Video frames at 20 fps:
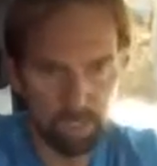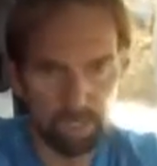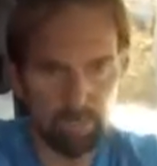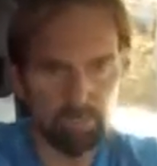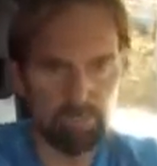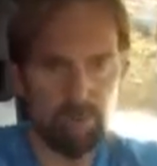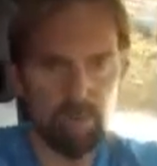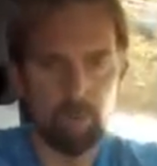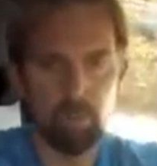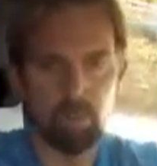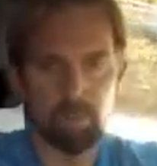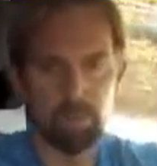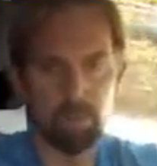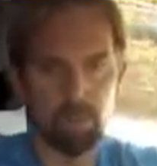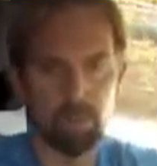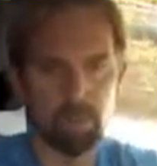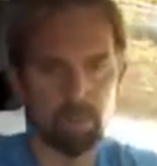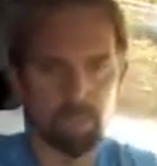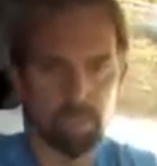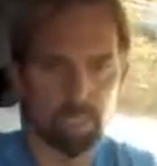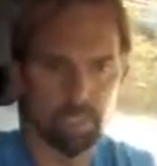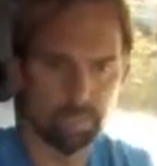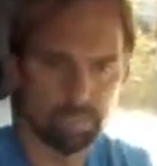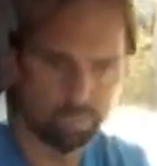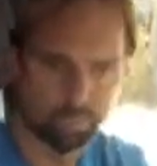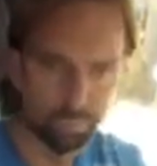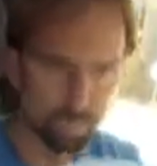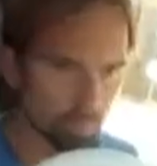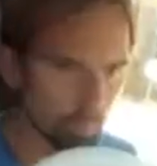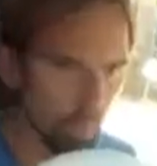if I were a
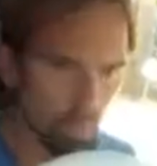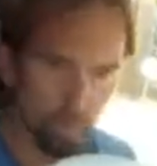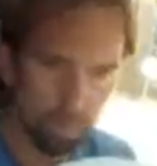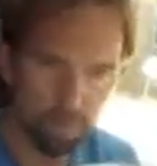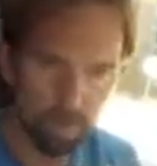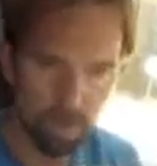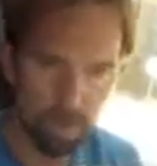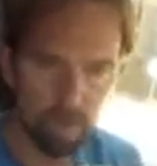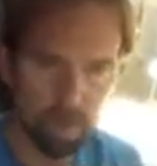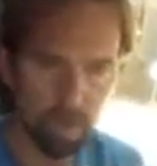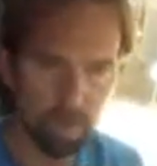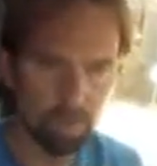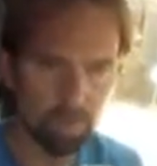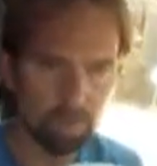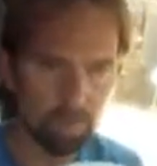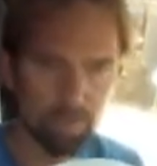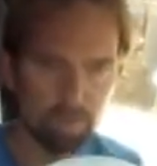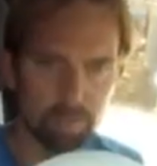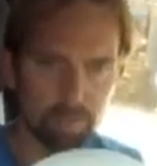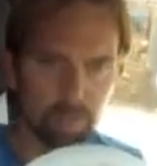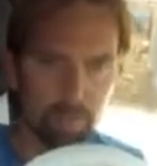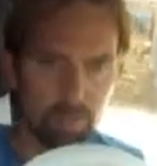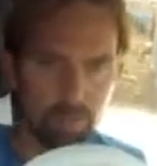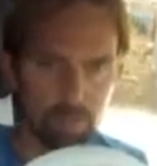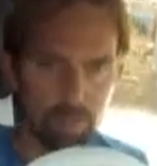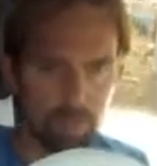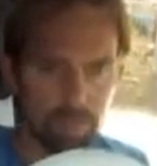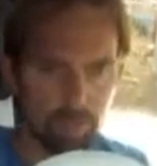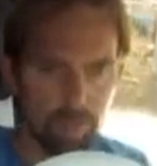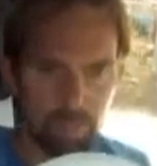small dog or a
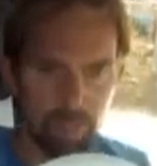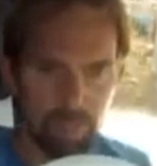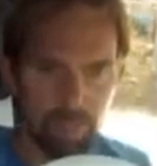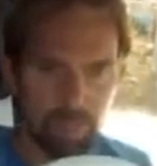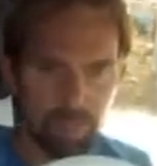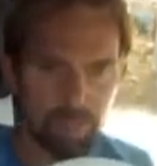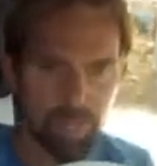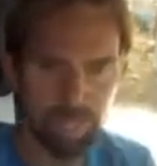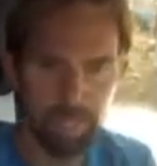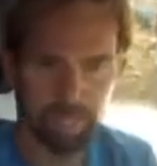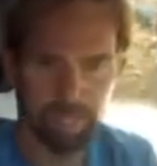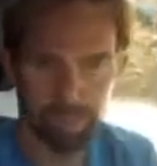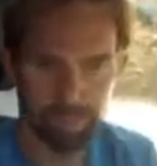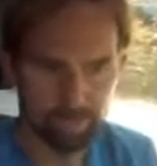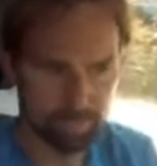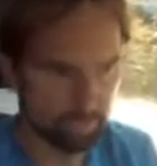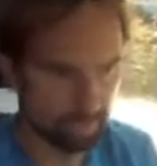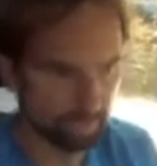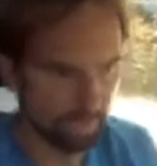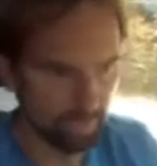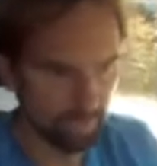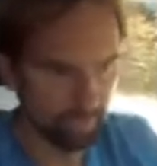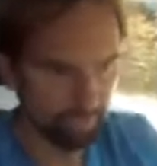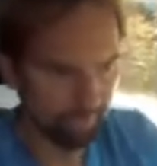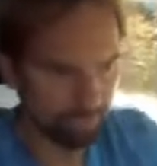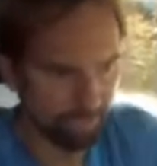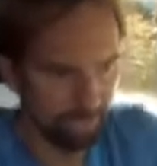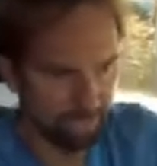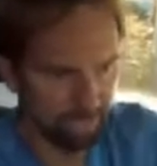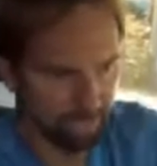dog that is
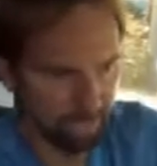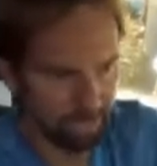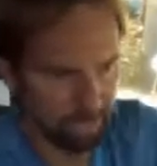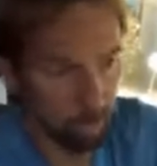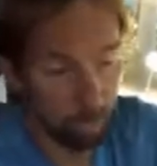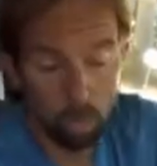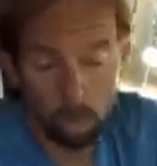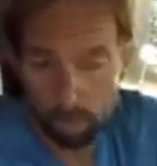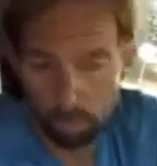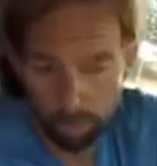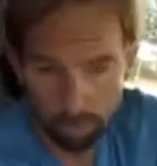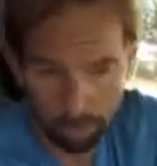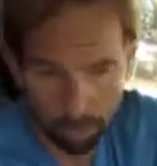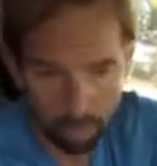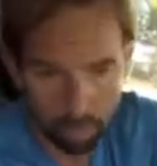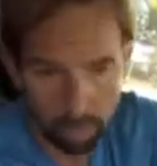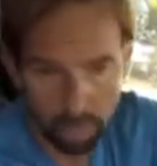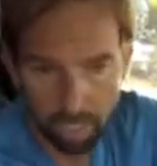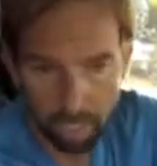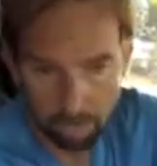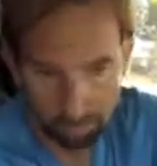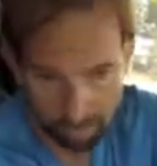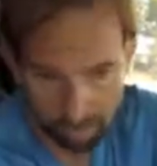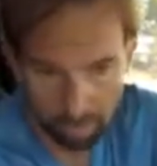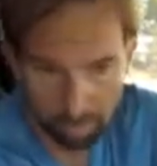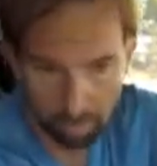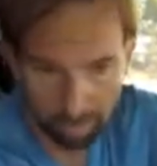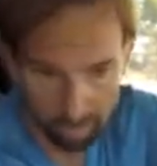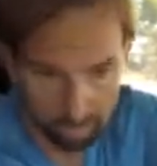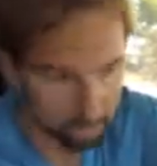older, I'm going
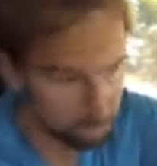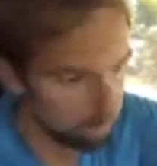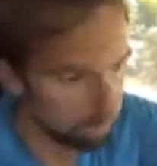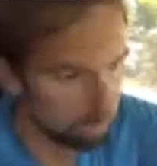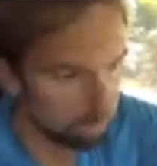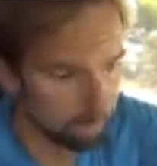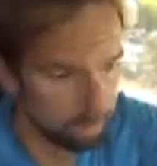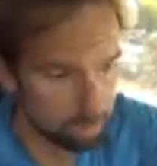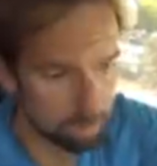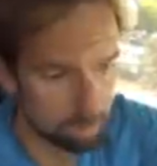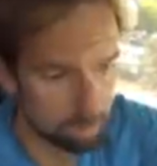to be in serious